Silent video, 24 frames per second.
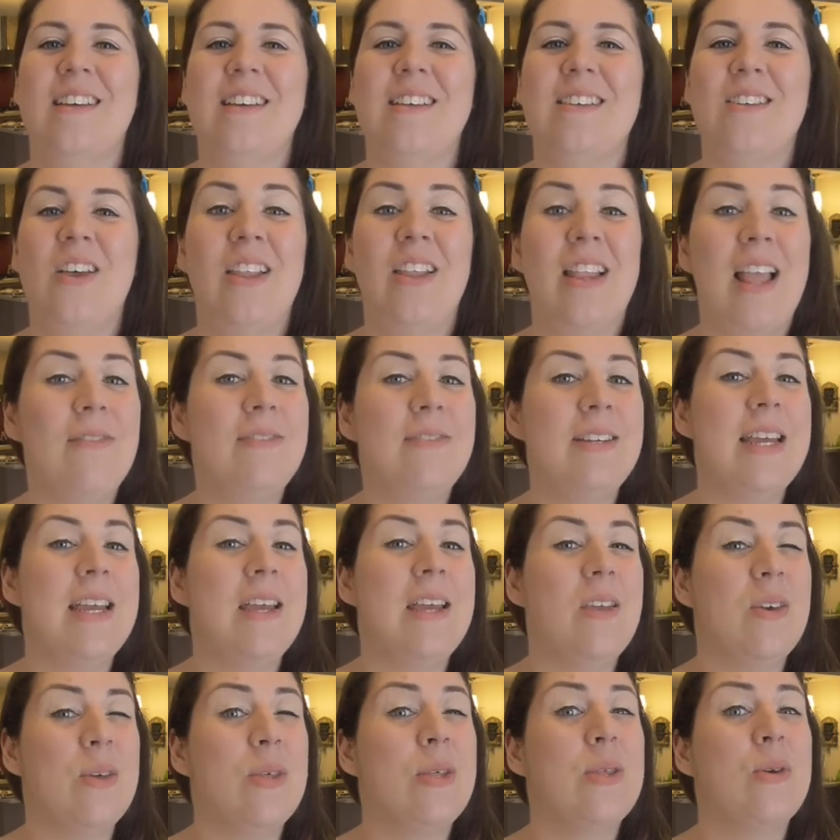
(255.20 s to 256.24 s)
So I'd love to
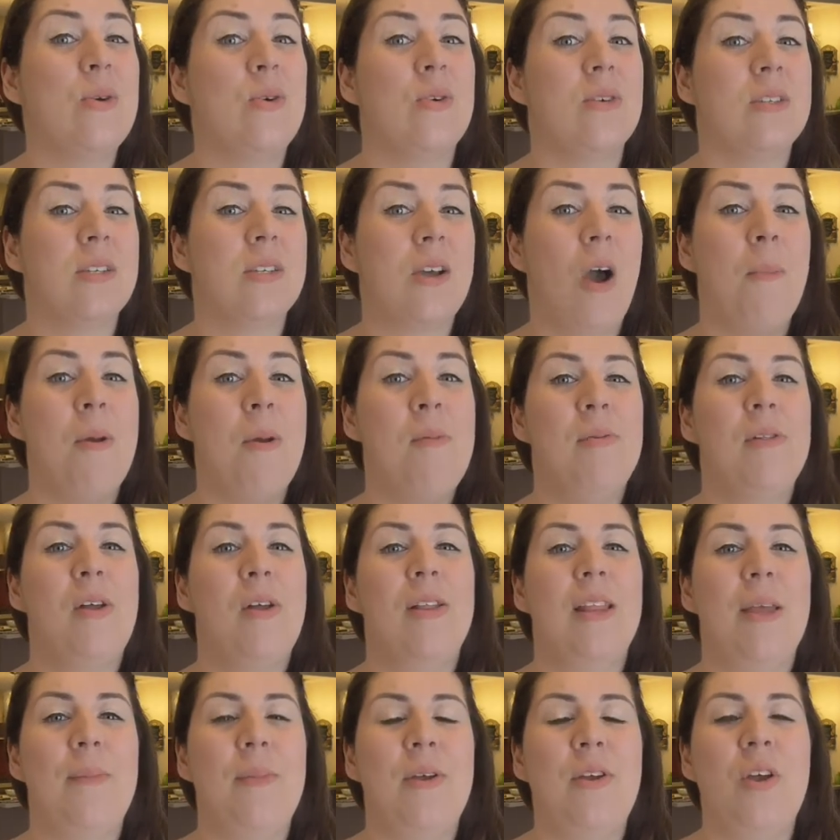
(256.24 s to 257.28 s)
hear your thoughts. Comment
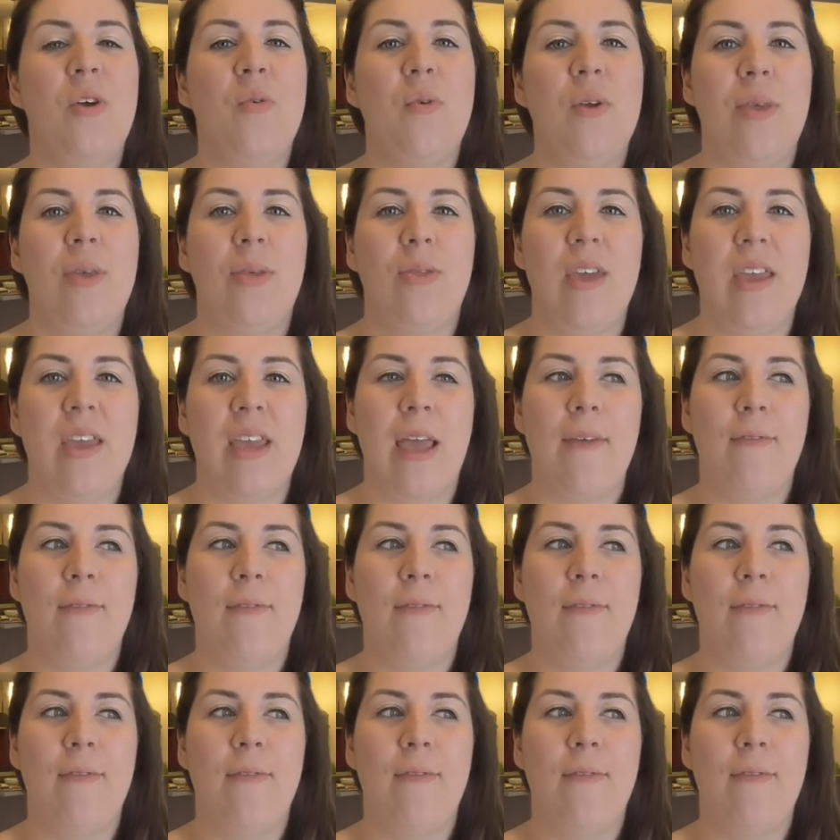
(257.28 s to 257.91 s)
below. Let me know what you think.